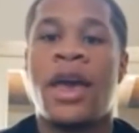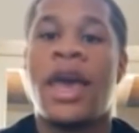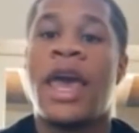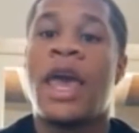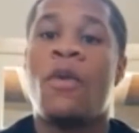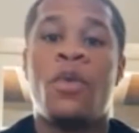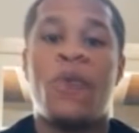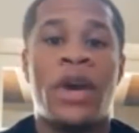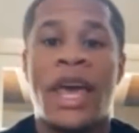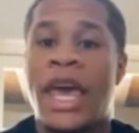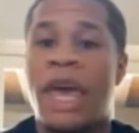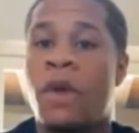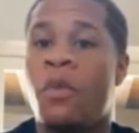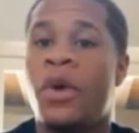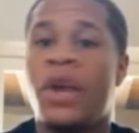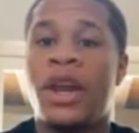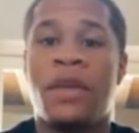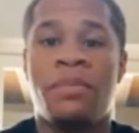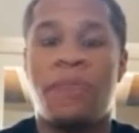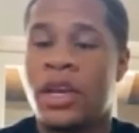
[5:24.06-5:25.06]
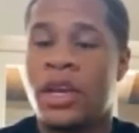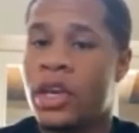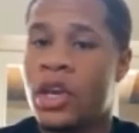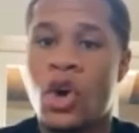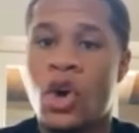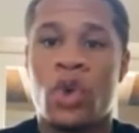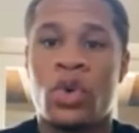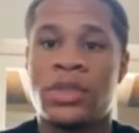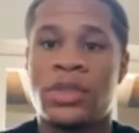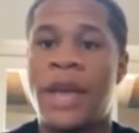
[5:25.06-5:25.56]
it would it wouldn't be
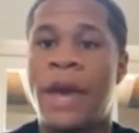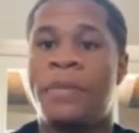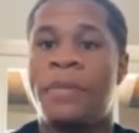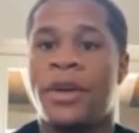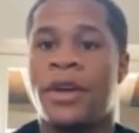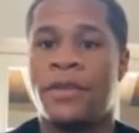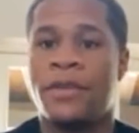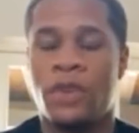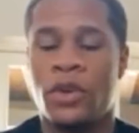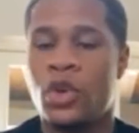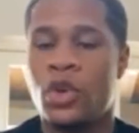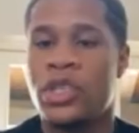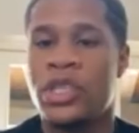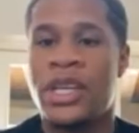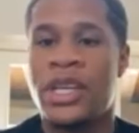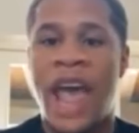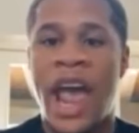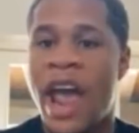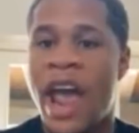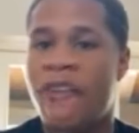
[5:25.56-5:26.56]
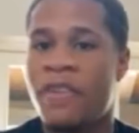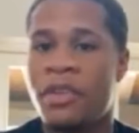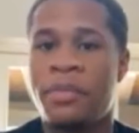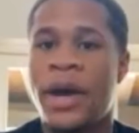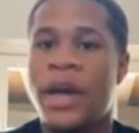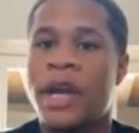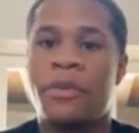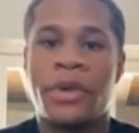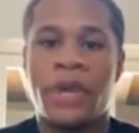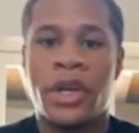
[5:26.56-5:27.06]
no type of confusion.
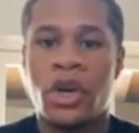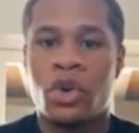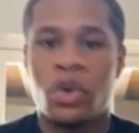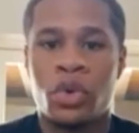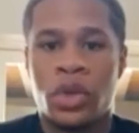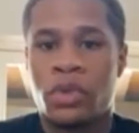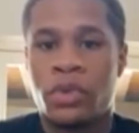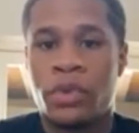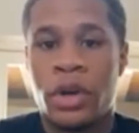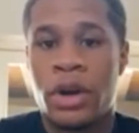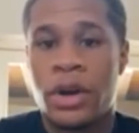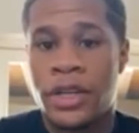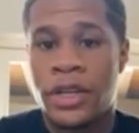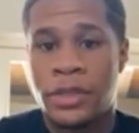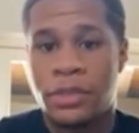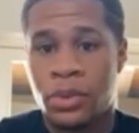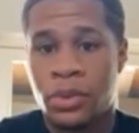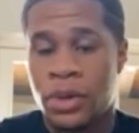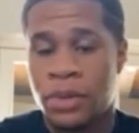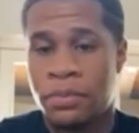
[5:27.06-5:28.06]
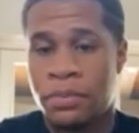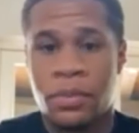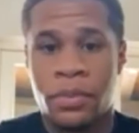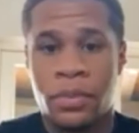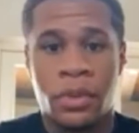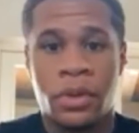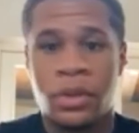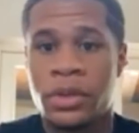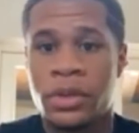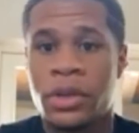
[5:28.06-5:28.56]
Everybody would know who the real undisputed
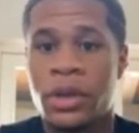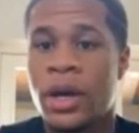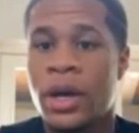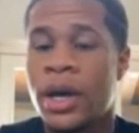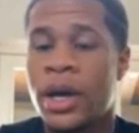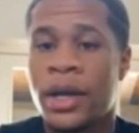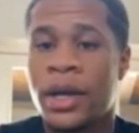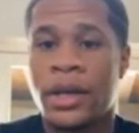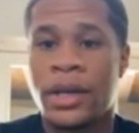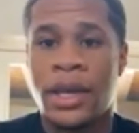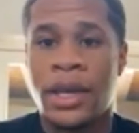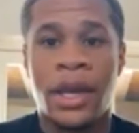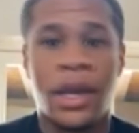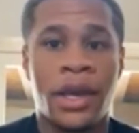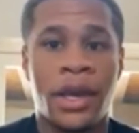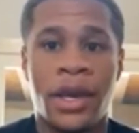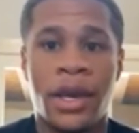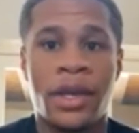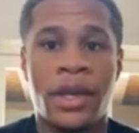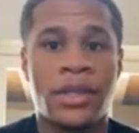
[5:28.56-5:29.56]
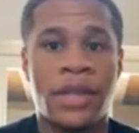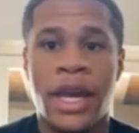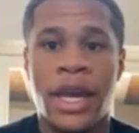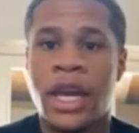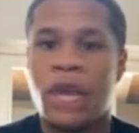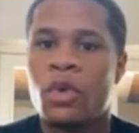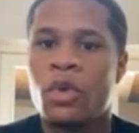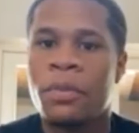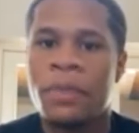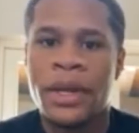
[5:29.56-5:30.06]
uh, king is,
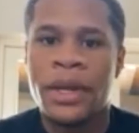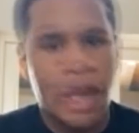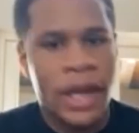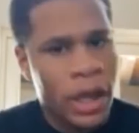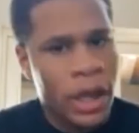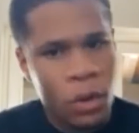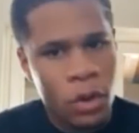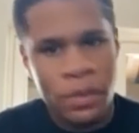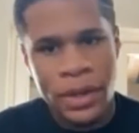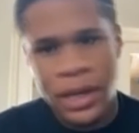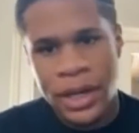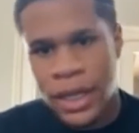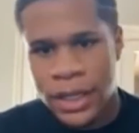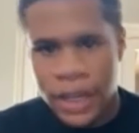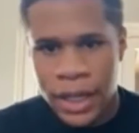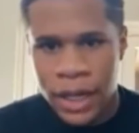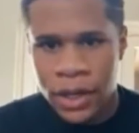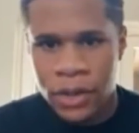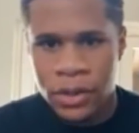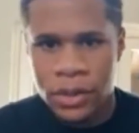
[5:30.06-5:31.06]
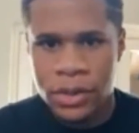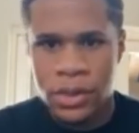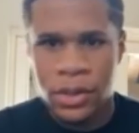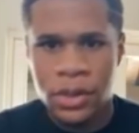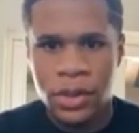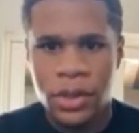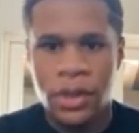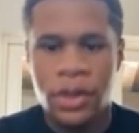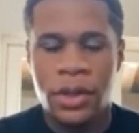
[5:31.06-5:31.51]
and it would be it would be nothing else.